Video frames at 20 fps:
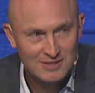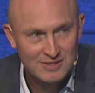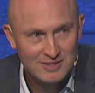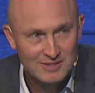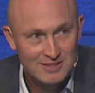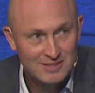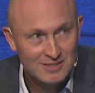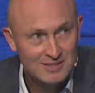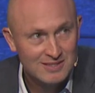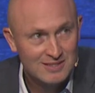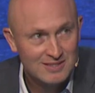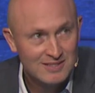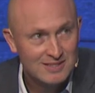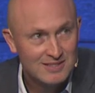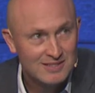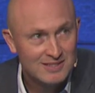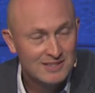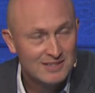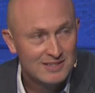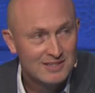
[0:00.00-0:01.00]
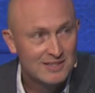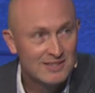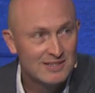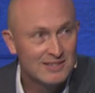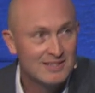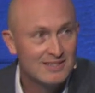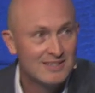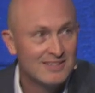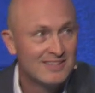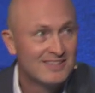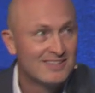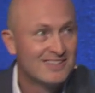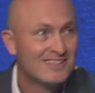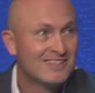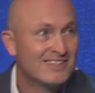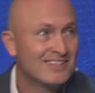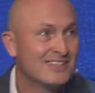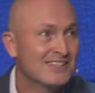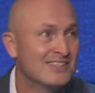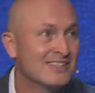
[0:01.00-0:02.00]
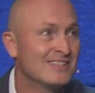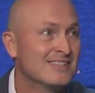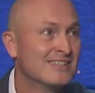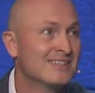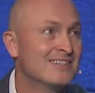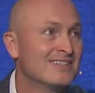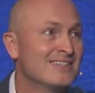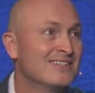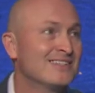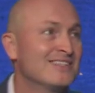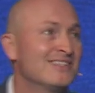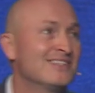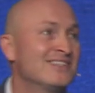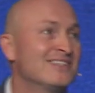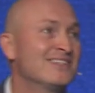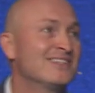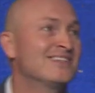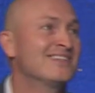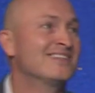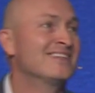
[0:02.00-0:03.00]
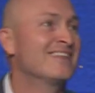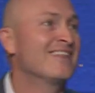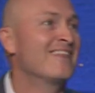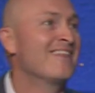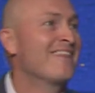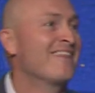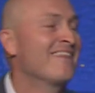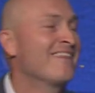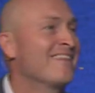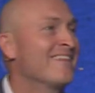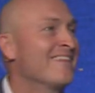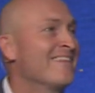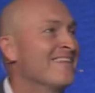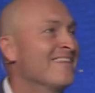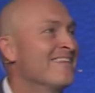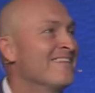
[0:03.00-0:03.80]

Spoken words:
No one is speaking in this clip.